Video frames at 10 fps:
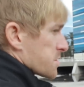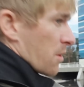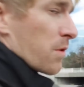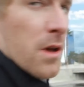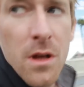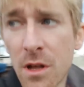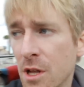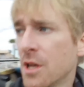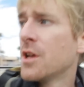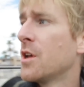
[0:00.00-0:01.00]
So
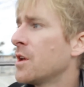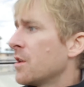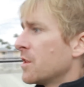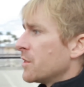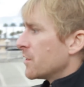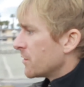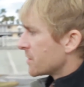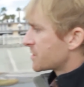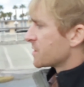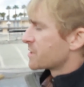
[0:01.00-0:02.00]

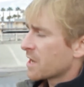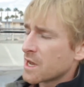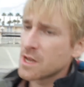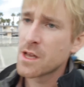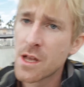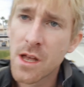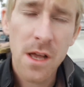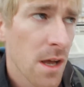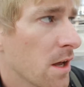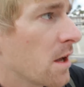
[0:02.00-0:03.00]
this is a,
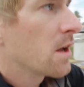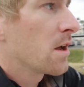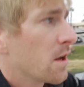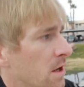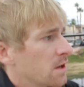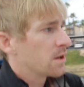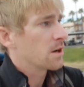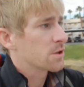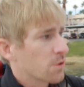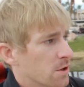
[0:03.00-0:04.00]

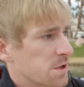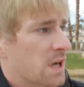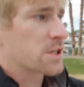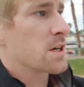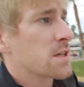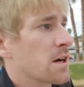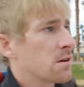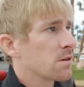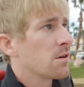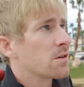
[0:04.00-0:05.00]
a shorter section of
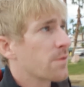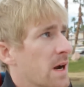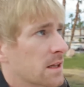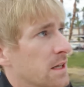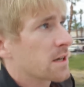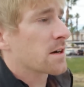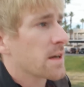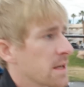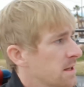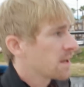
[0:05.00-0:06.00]
tunnel going directly
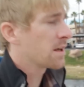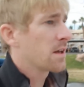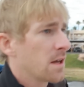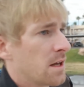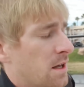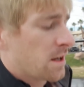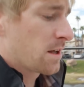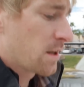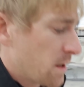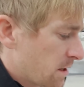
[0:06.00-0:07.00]
underneath
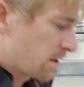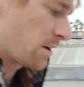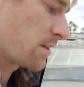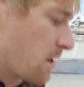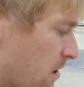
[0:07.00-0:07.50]
the